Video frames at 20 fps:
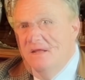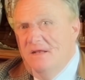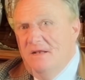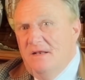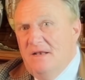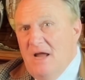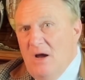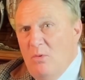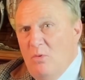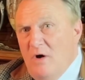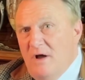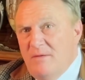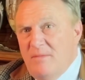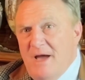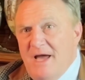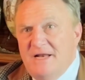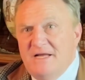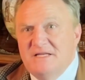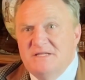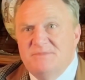Now, one
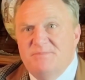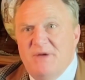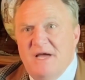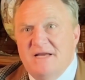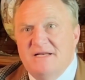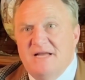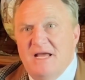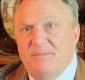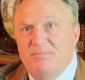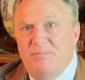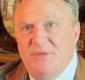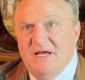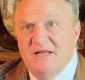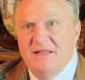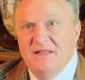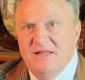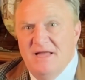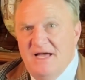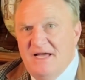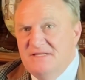might expect a bit
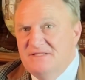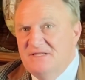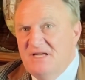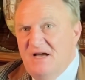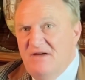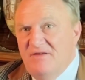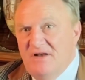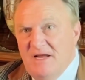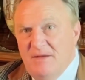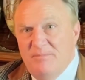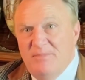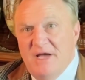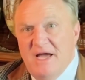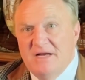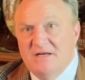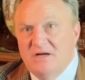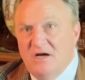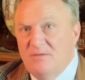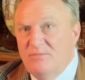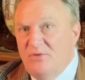less of an
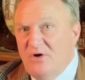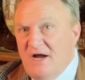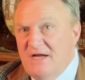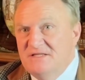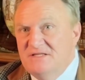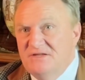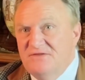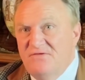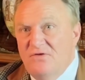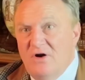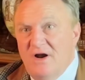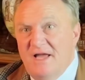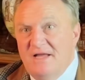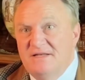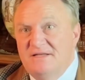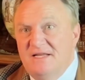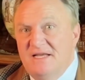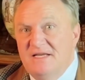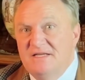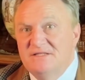impact on prices for
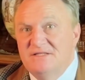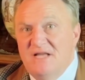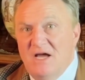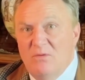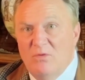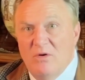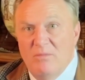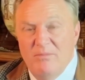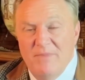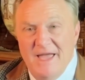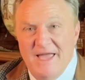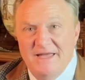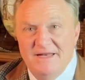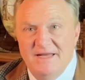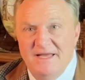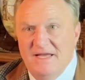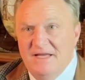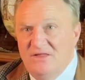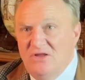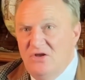antiques that were made
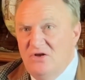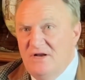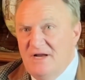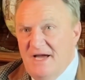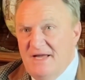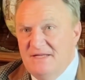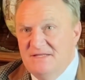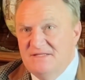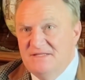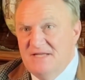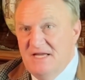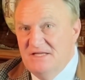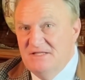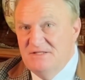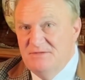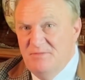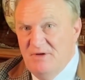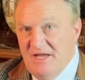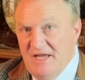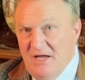in the United States
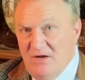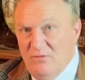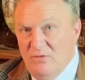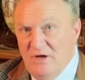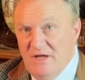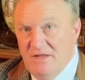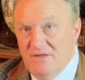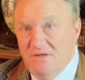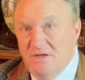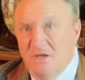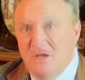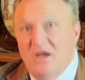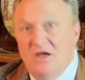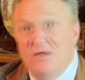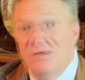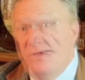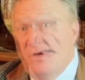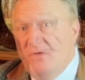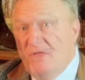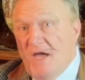to begin with,
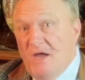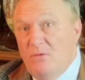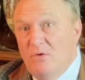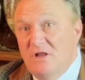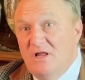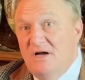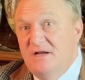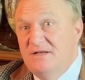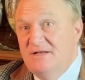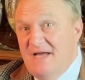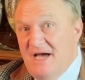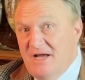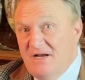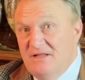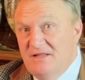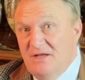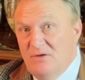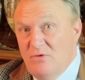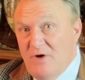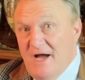though they will
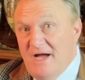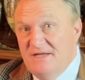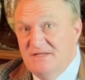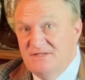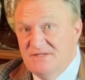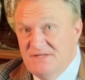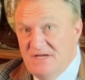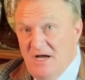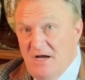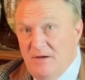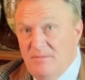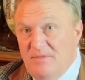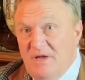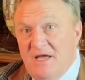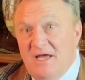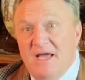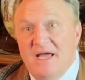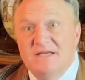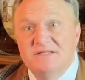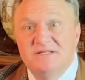undoubtedly rise some,
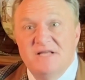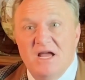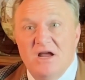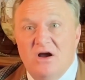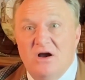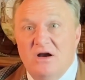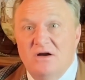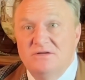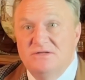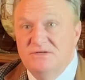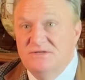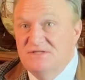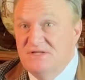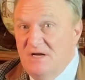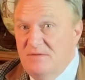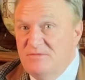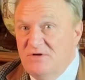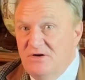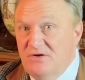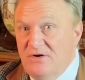as they are to
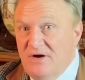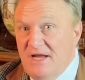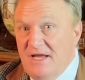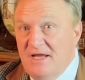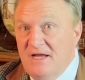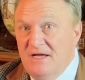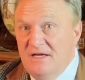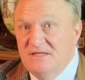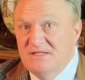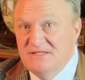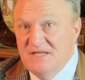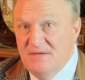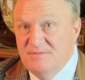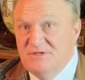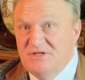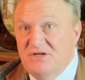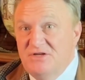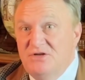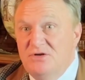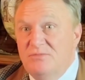some degree
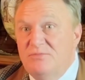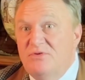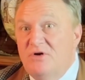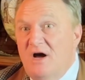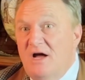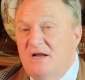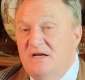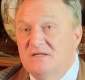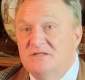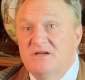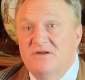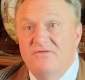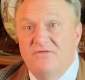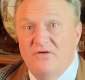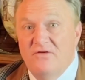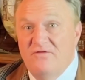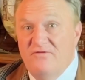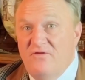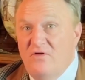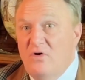substitute products for
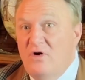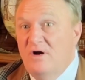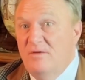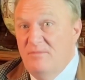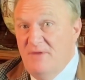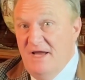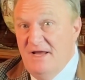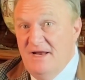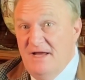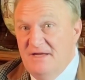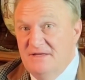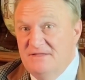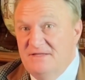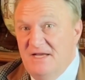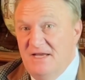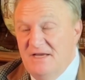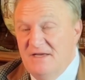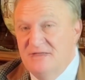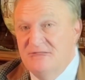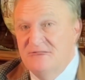foreign-made
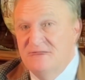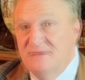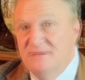antiques.